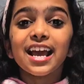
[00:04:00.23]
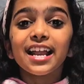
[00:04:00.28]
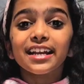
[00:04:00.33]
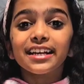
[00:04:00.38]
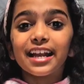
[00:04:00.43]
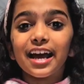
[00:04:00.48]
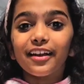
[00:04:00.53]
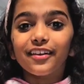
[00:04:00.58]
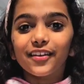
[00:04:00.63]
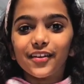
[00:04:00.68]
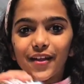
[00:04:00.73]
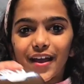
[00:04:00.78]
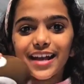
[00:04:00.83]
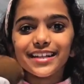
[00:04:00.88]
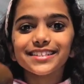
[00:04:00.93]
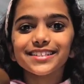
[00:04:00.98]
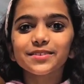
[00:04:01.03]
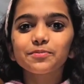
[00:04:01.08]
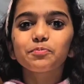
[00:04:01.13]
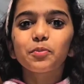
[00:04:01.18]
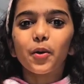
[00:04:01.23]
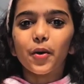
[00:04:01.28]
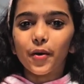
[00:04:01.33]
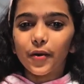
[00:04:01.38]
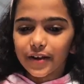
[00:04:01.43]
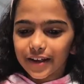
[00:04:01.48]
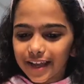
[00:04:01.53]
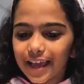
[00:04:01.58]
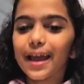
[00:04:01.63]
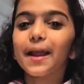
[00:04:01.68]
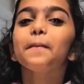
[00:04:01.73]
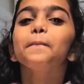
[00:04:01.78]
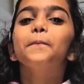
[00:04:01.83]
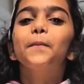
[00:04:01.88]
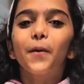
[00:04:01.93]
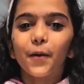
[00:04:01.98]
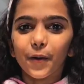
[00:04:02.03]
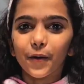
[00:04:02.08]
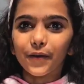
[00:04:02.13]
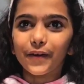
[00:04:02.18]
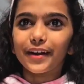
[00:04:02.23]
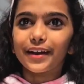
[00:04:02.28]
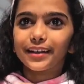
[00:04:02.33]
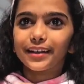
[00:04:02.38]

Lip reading: Now let's get pouring.